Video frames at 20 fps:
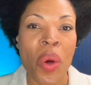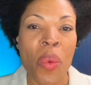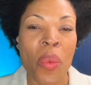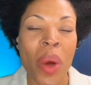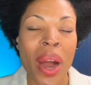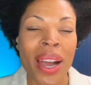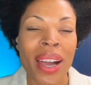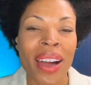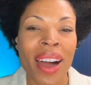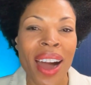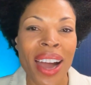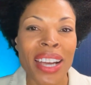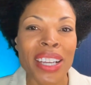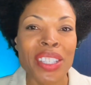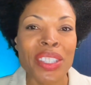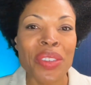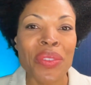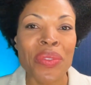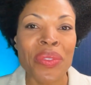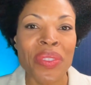What
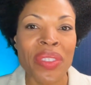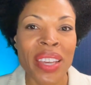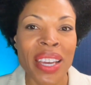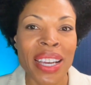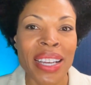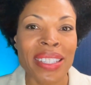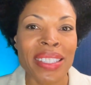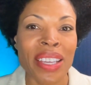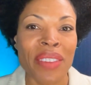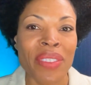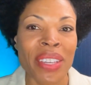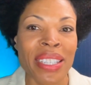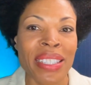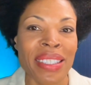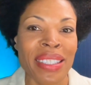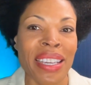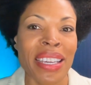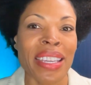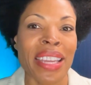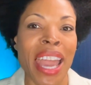kinds of things have they
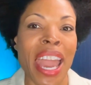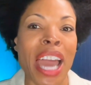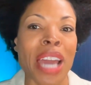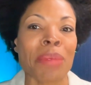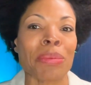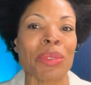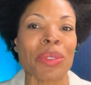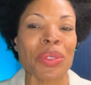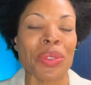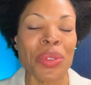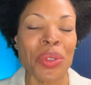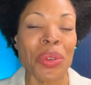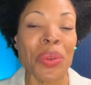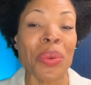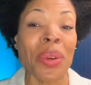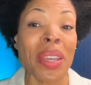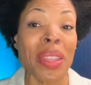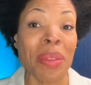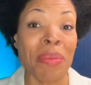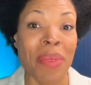seen animals
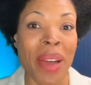do in the